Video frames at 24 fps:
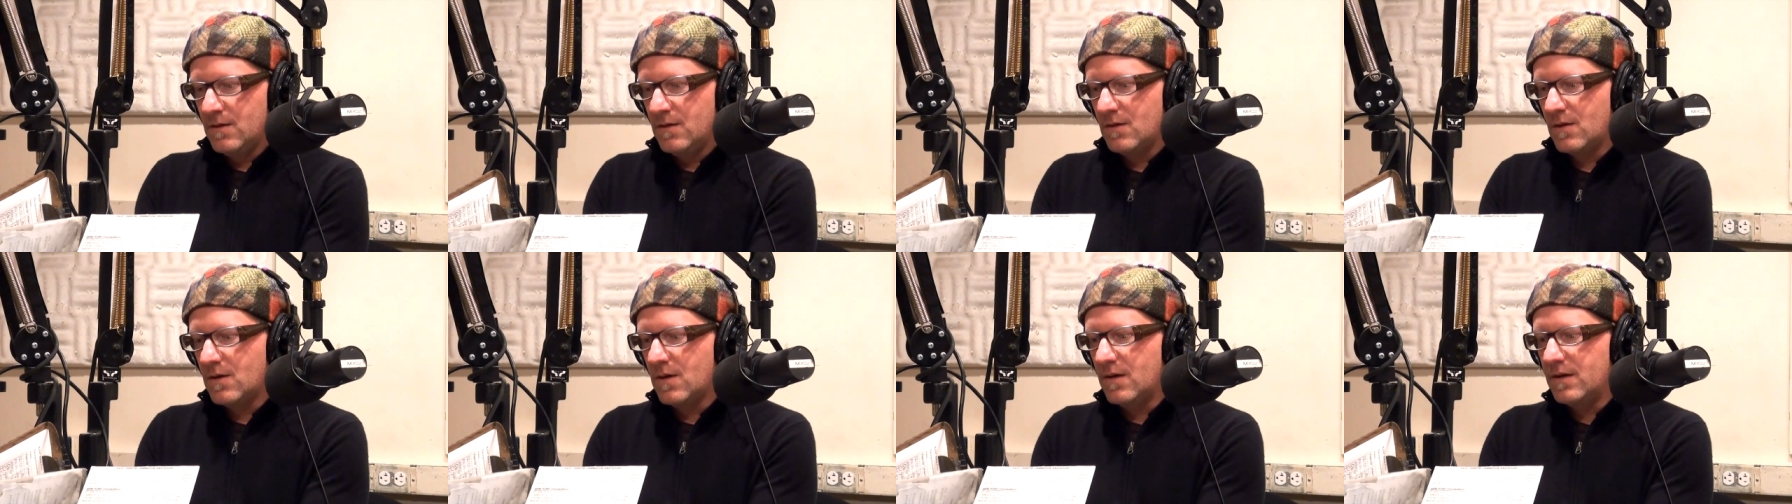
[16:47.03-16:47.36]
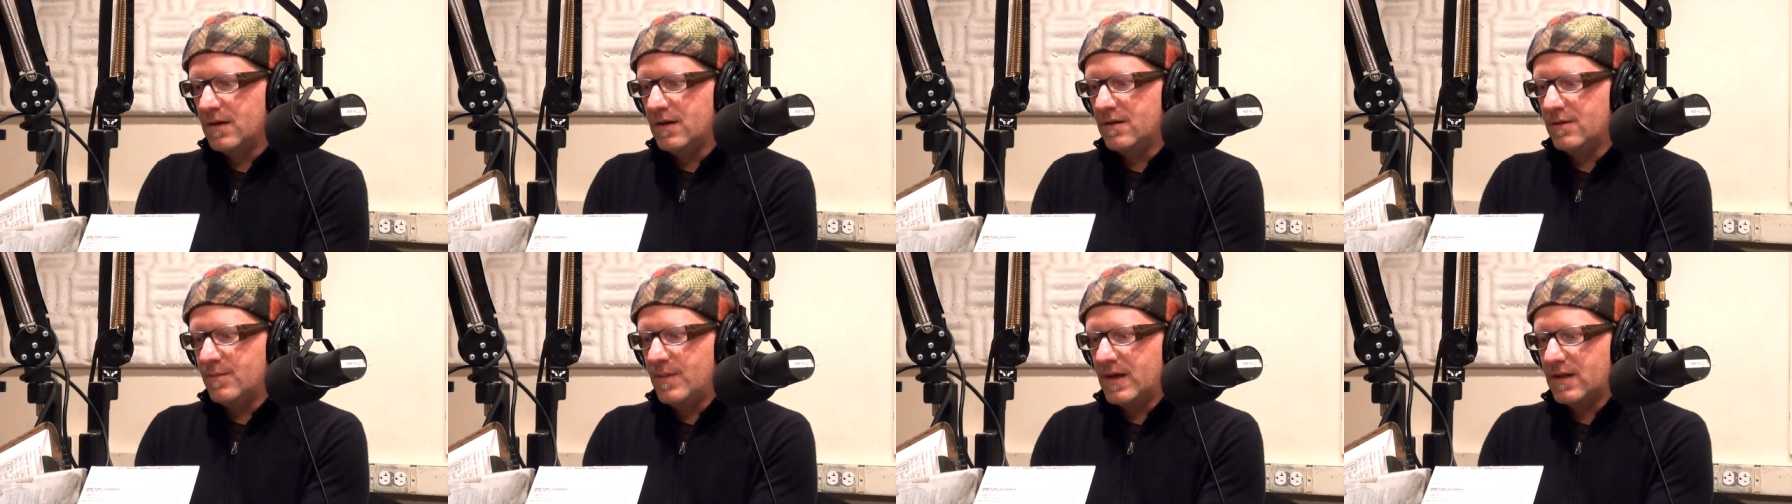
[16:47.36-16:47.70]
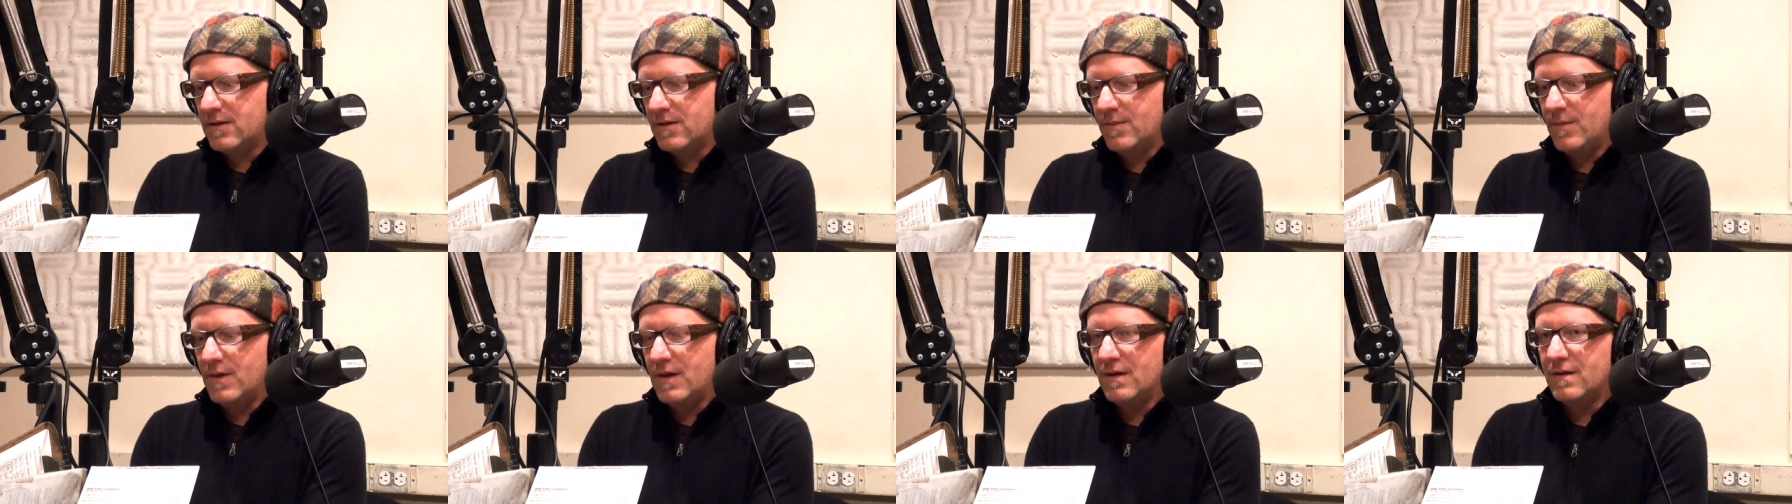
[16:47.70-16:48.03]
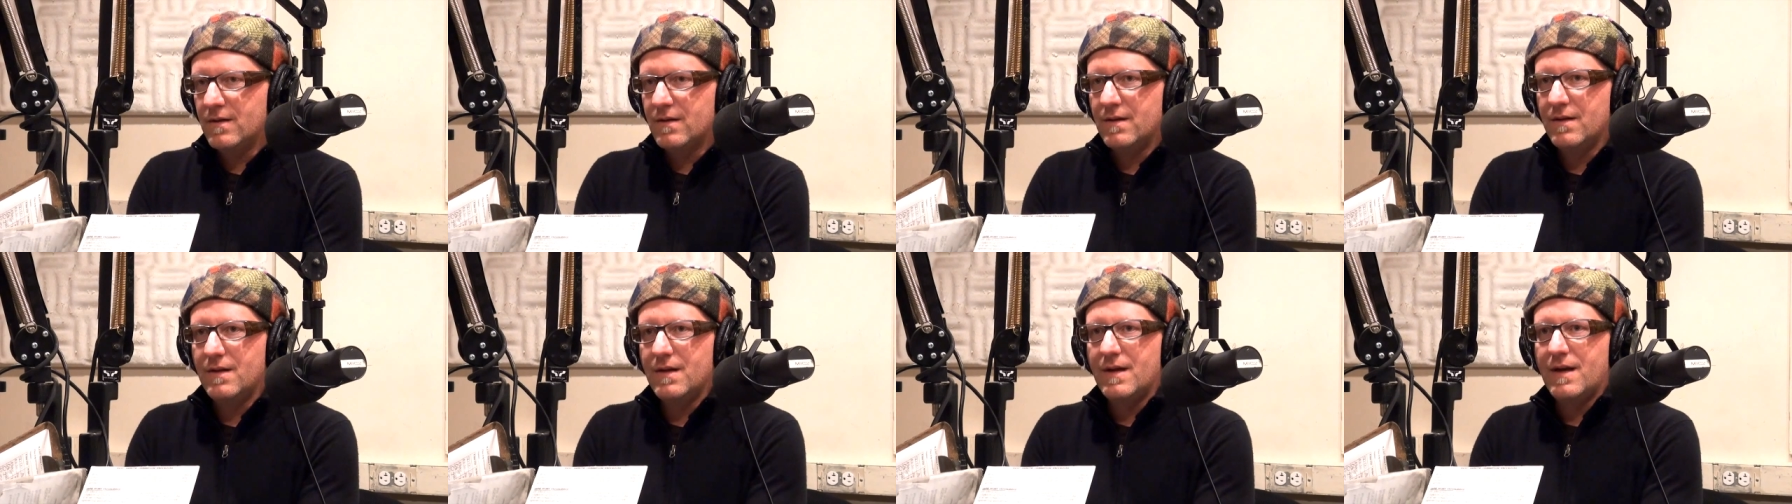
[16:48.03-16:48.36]
took all these
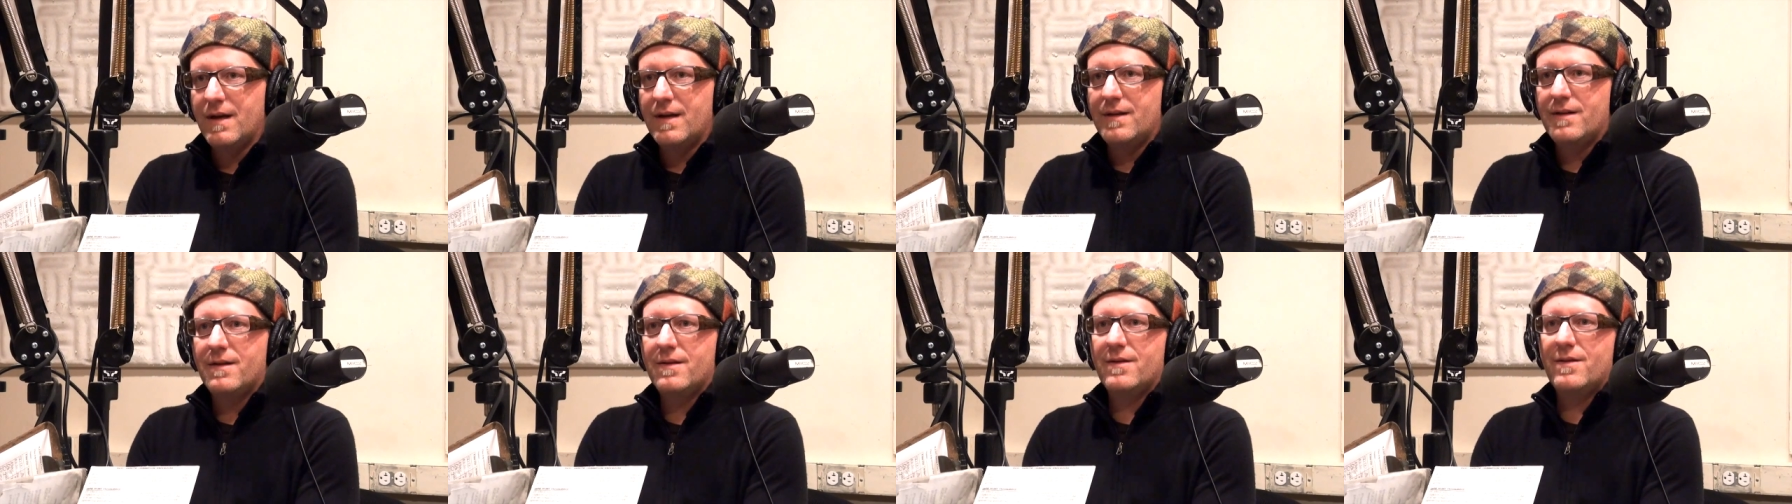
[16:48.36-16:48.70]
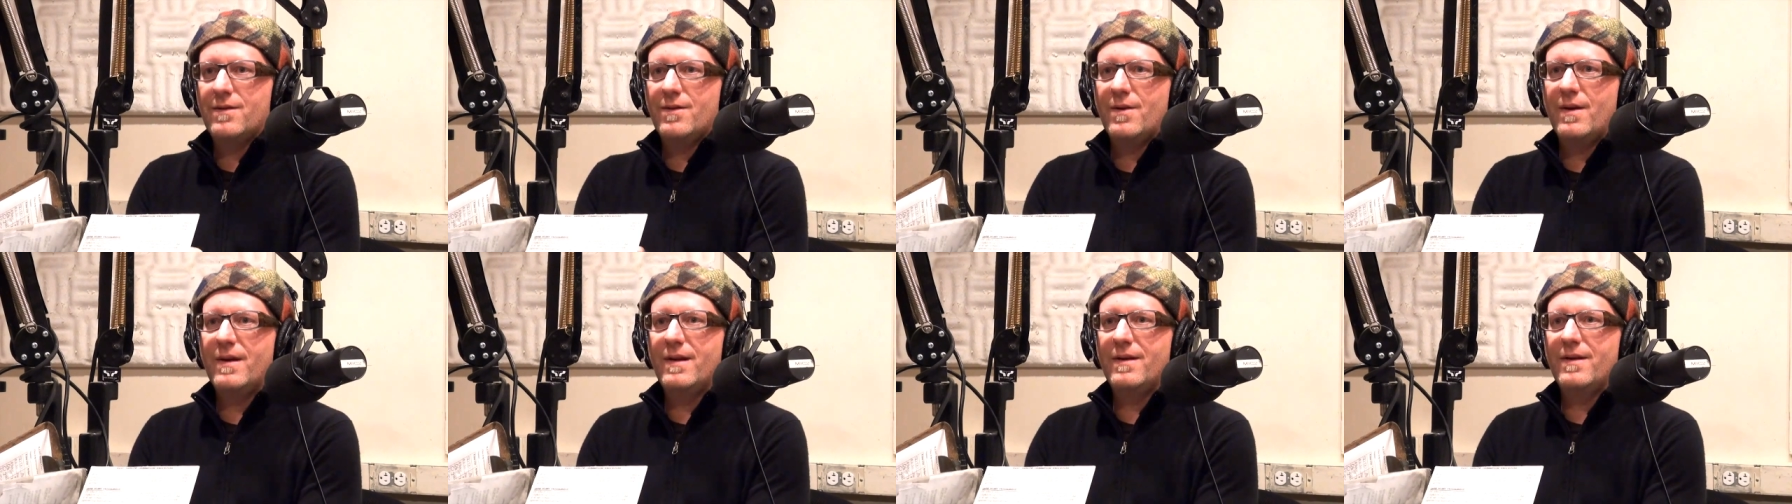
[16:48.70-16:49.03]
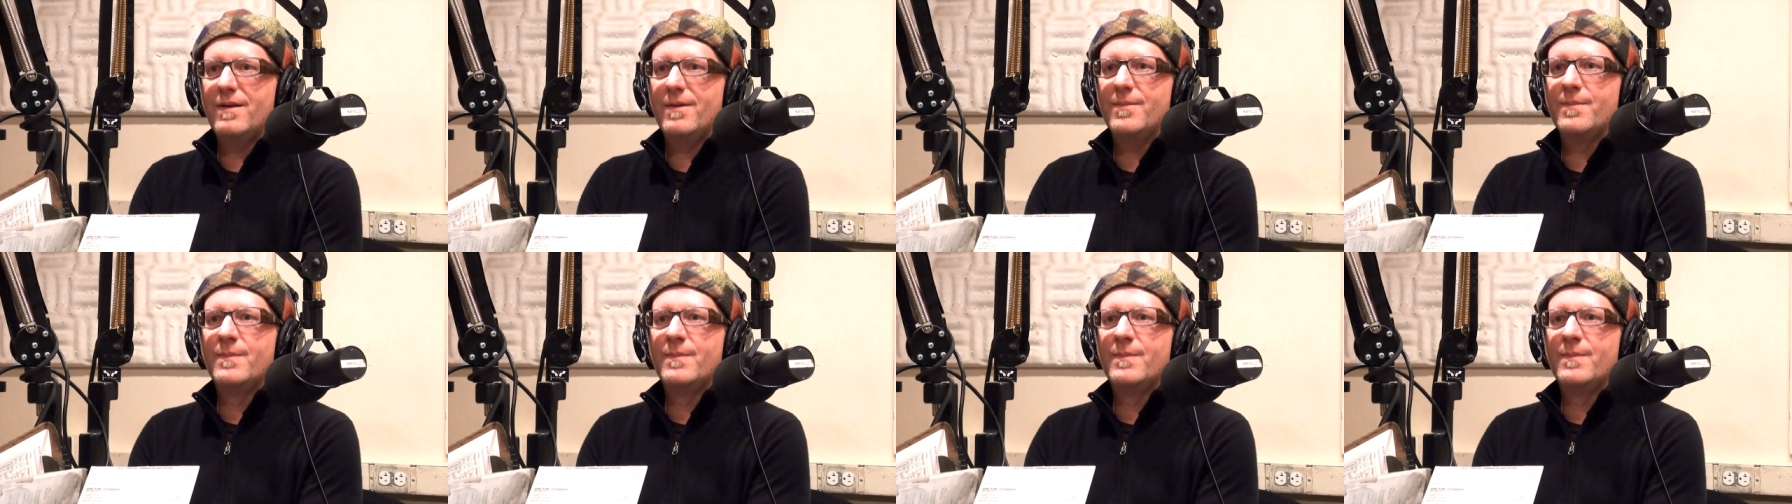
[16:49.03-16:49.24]
measurements and then I tried